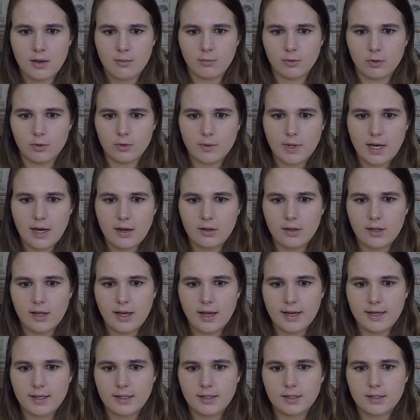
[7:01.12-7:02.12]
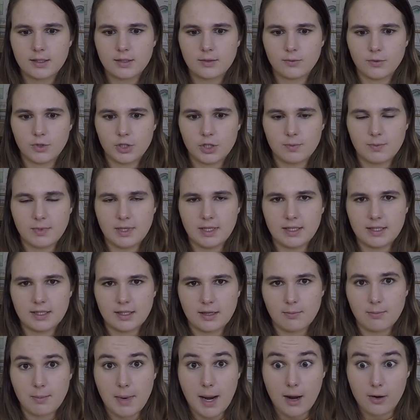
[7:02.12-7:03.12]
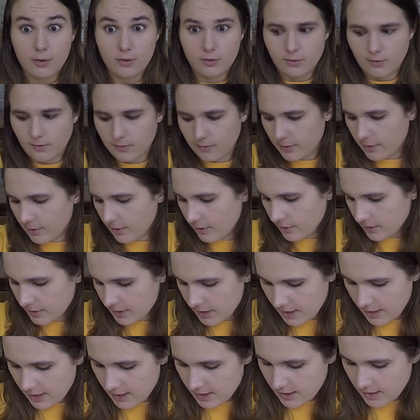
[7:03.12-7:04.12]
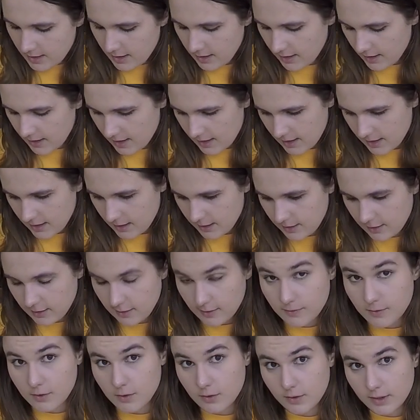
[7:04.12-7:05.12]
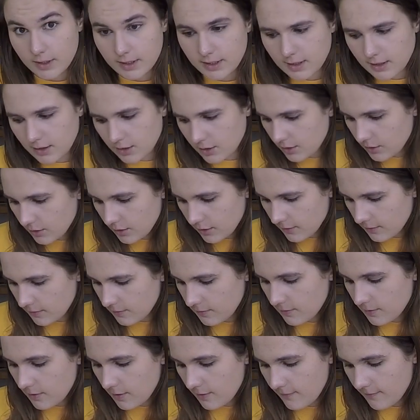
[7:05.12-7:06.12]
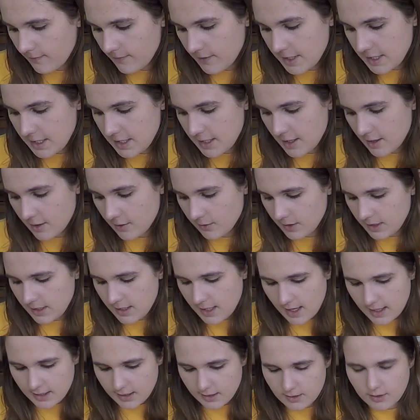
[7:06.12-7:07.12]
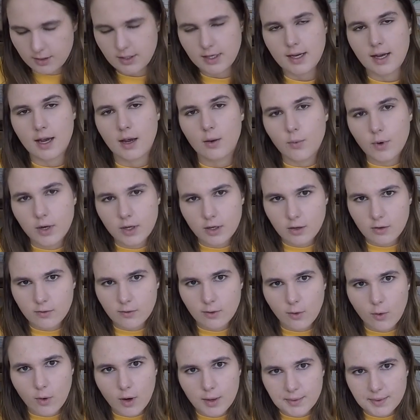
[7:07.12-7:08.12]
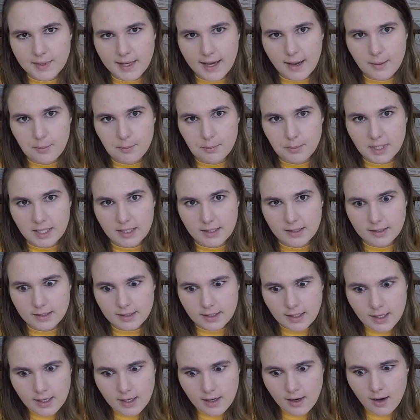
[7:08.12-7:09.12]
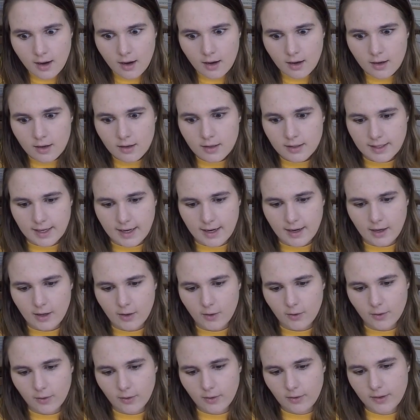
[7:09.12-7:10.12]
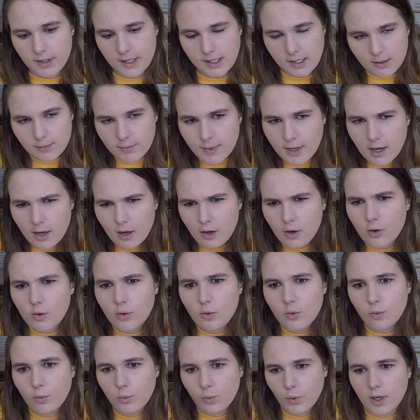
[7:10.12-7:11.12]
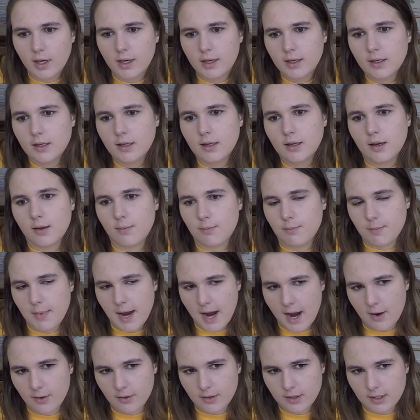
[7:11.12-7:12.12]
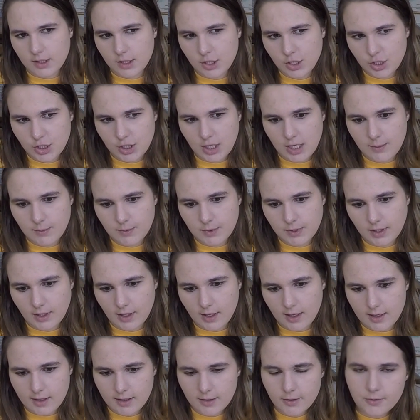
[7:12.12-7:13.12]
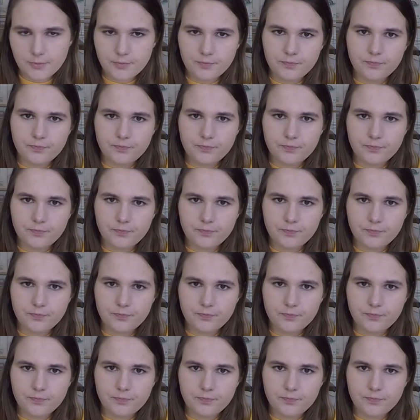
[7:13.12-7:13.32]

blue outlines, which means a mountain fold. And if you listened to the video yesterday, I went over what that means. Now, think about what a mountain is shaped like,